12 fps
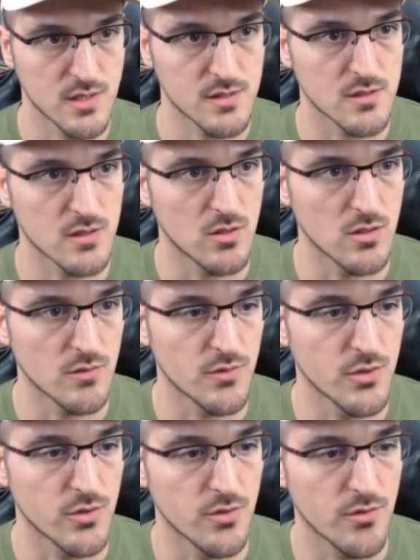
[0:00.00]
takes the Call of
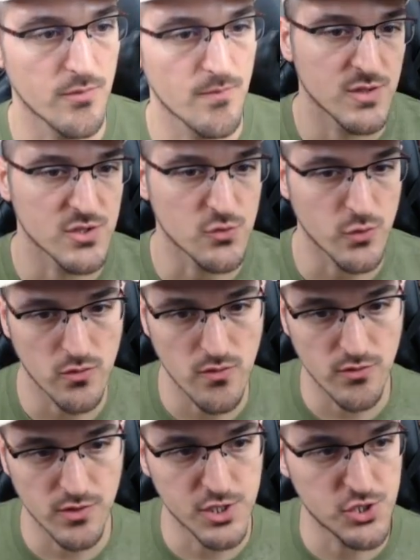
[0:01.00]
the Herd. Ray of
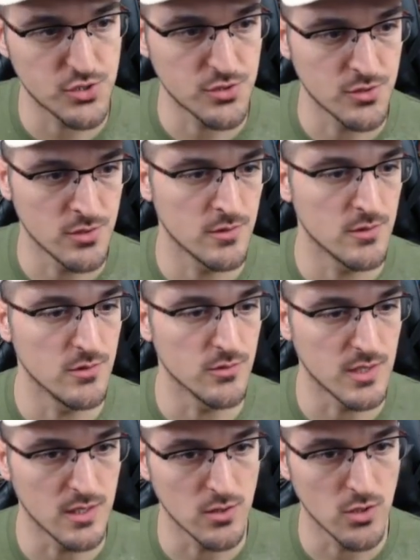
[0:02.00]
Revelation
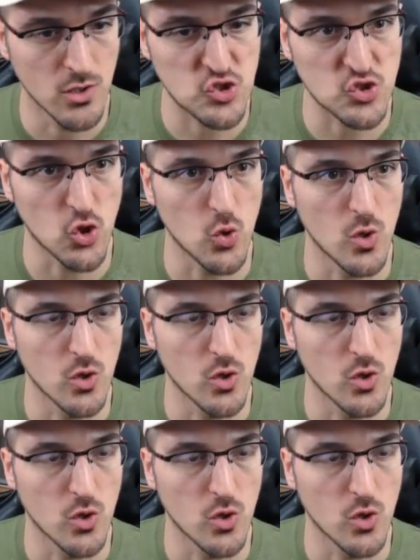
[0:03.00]
looking so